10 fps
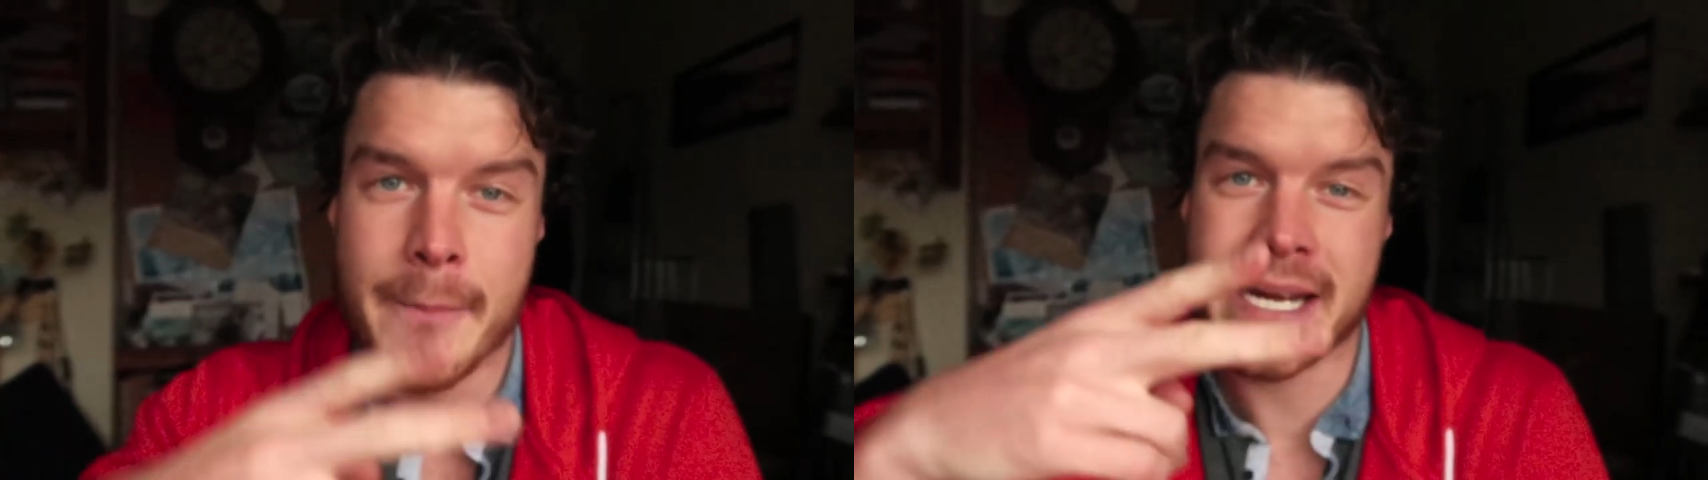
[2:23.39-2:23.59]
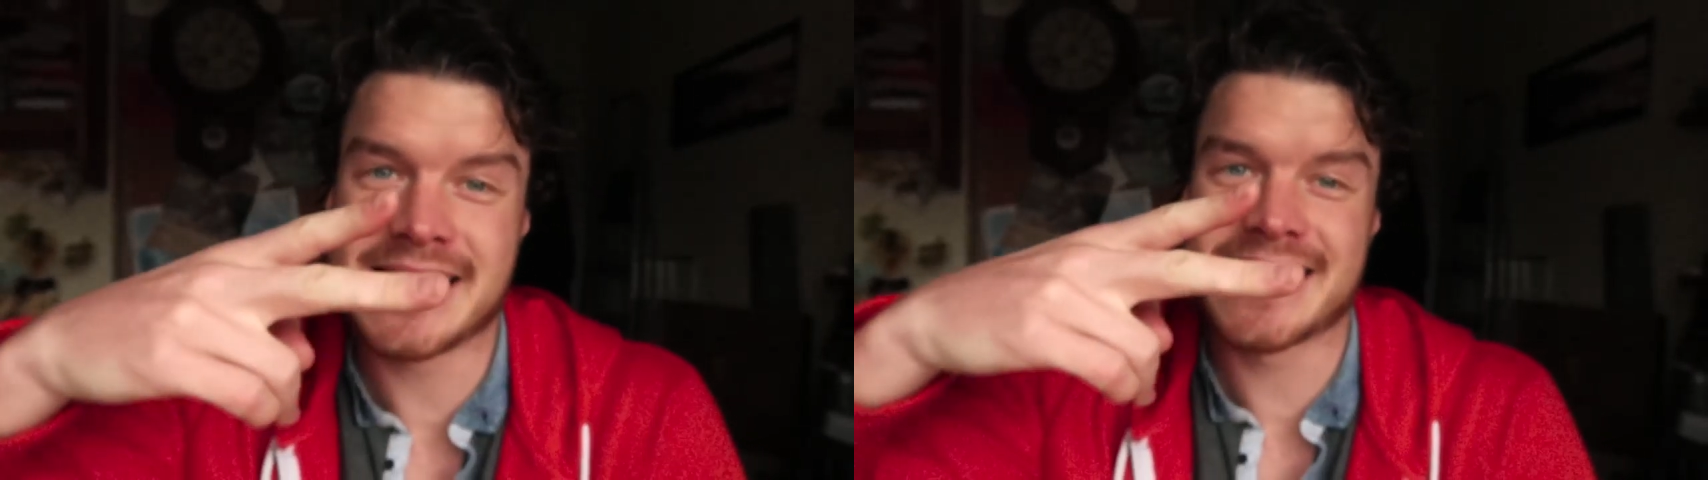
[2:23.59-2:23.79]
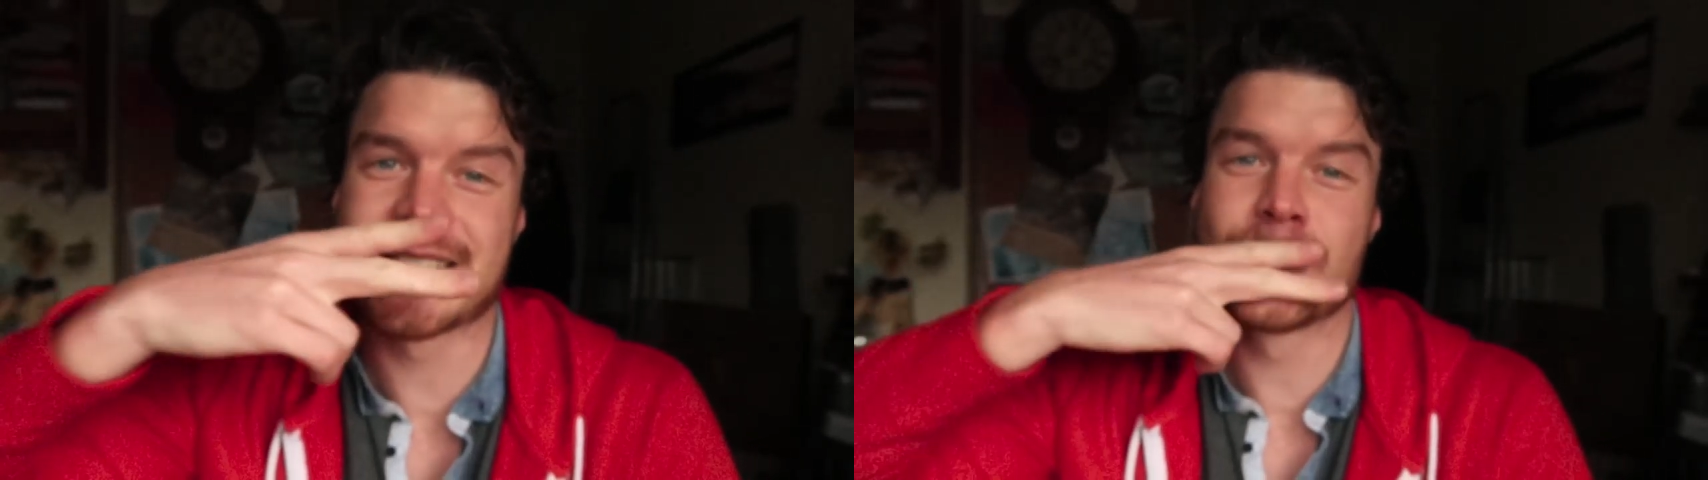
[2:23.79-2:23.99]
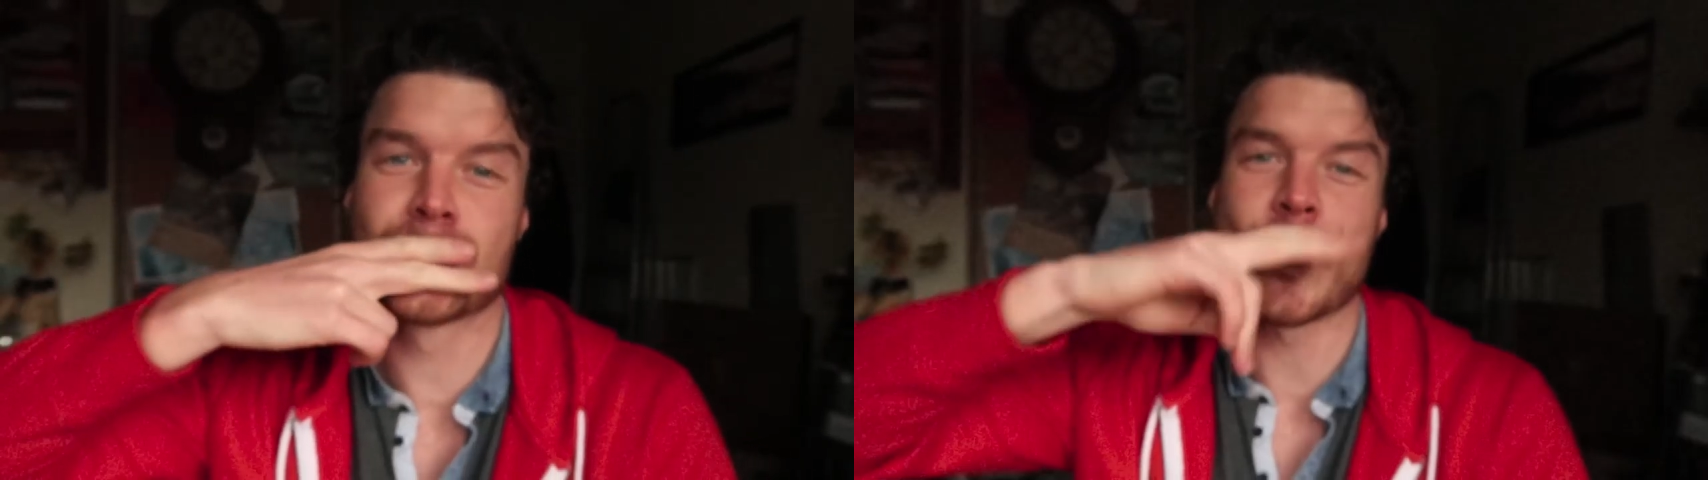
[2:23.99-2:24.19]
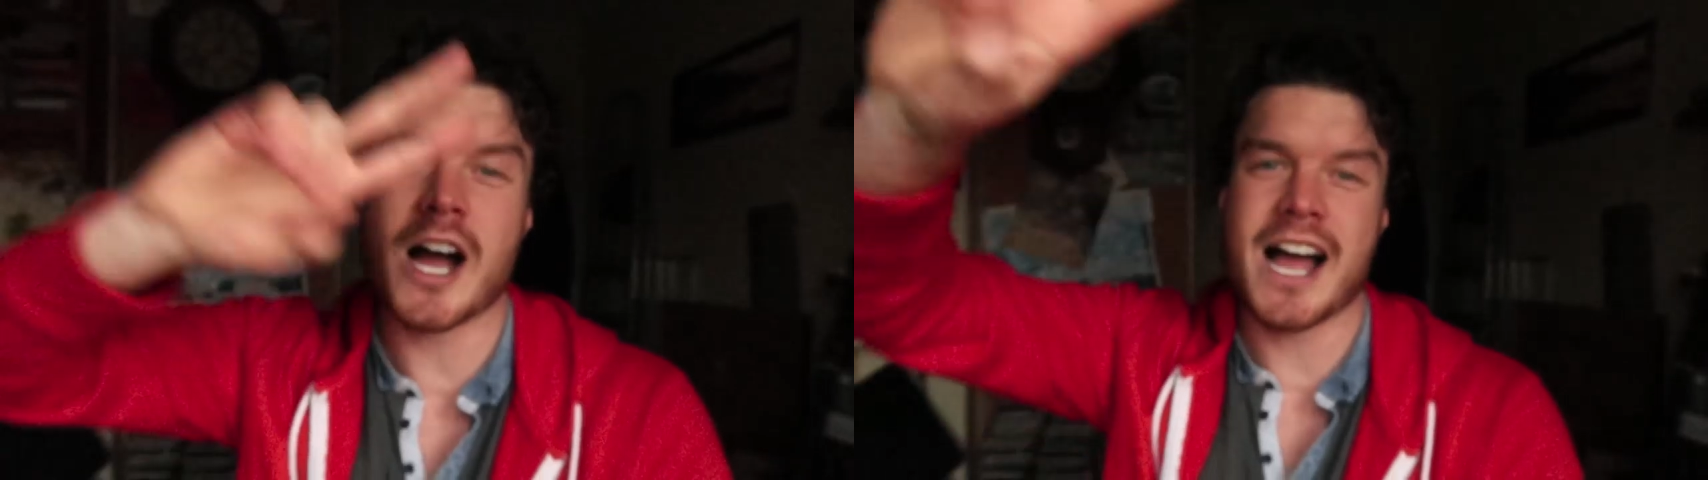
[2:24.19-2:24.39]
Peace!
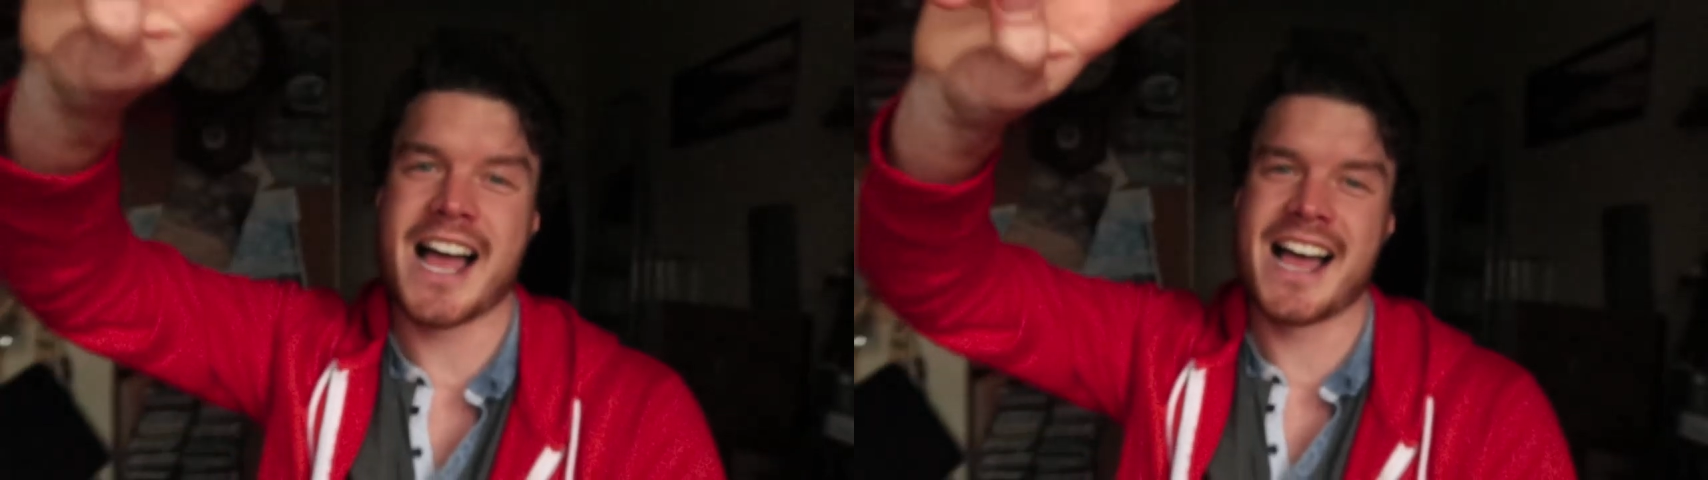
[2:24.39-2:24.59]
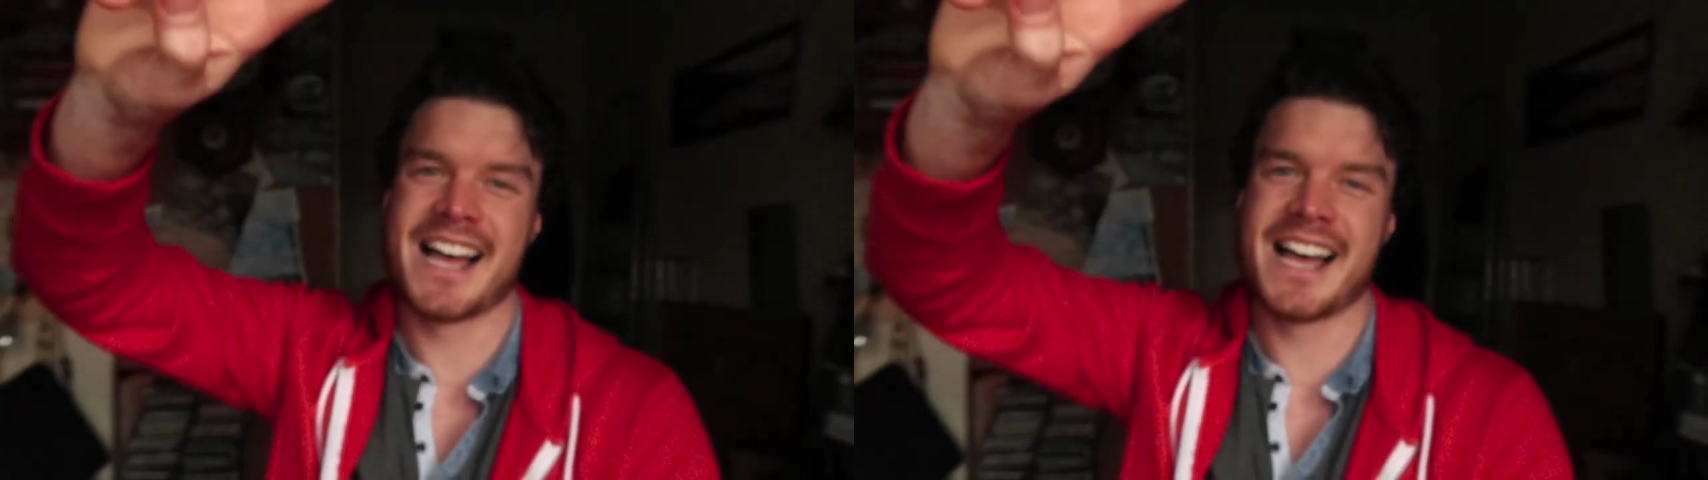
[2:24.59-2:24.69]
Mwah.